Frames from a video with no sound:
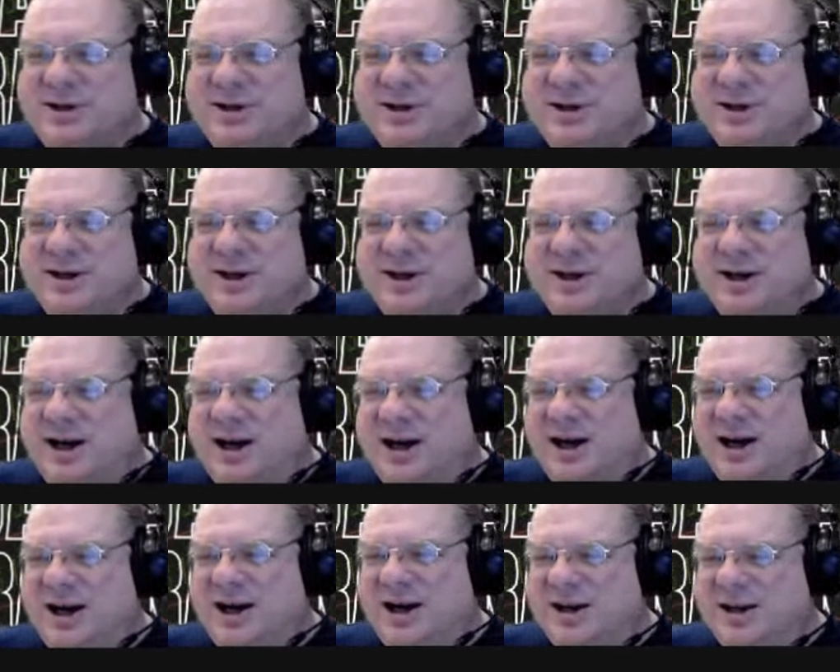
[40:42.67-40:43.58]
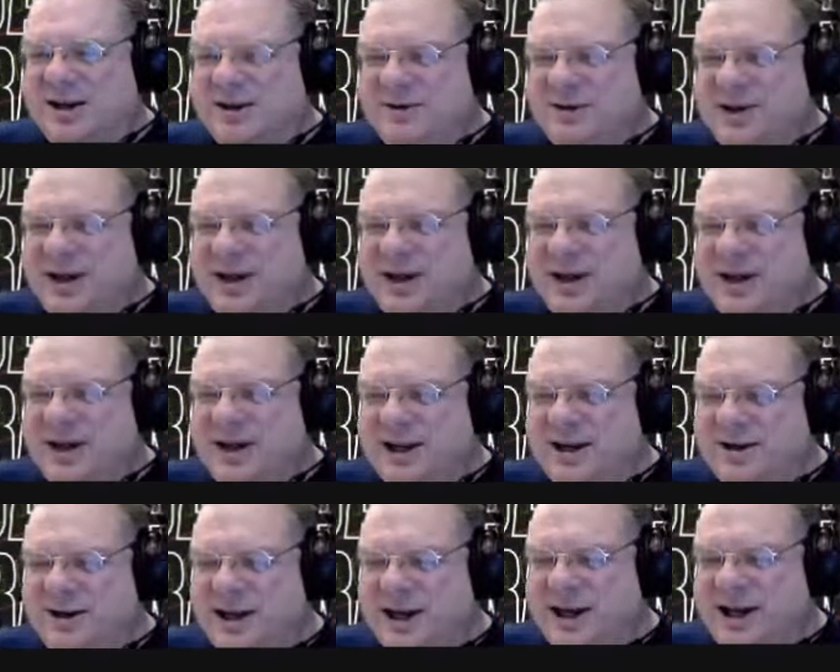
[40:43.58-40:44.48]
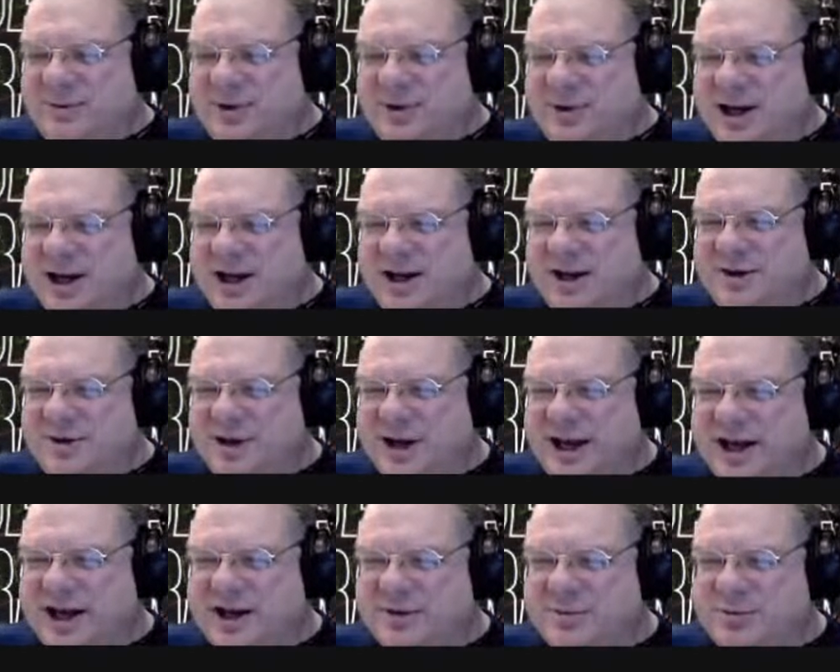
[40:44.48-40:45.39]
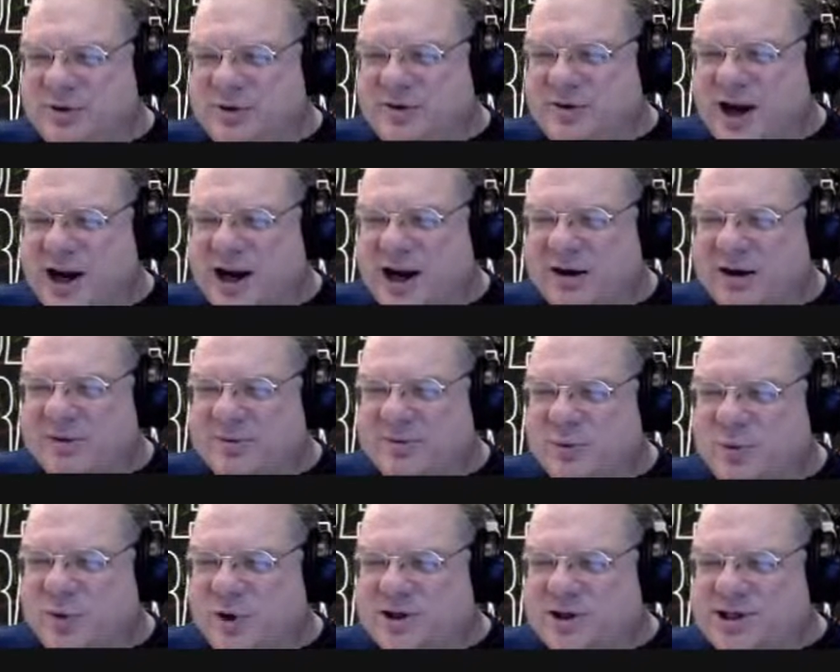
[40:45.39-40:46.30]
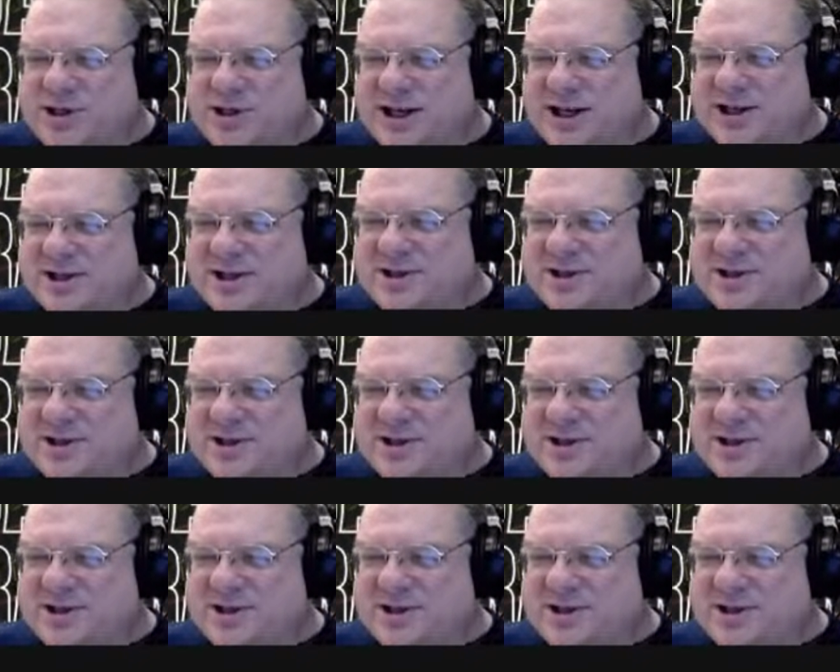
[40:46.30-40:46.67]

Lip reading: and move higher once it hits this